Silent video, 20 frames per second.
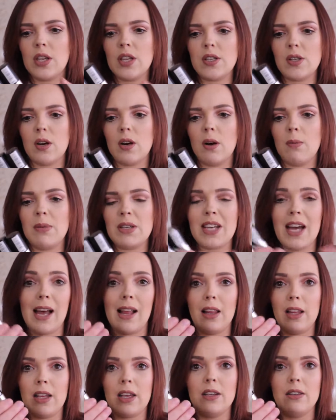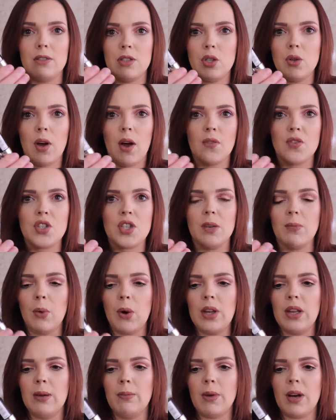These are metallic and do have
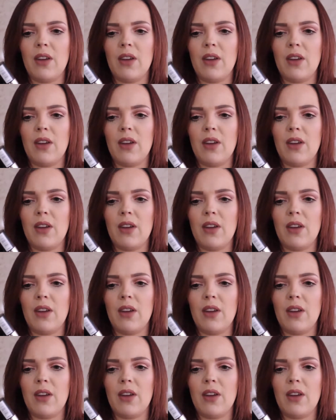shimmer in them,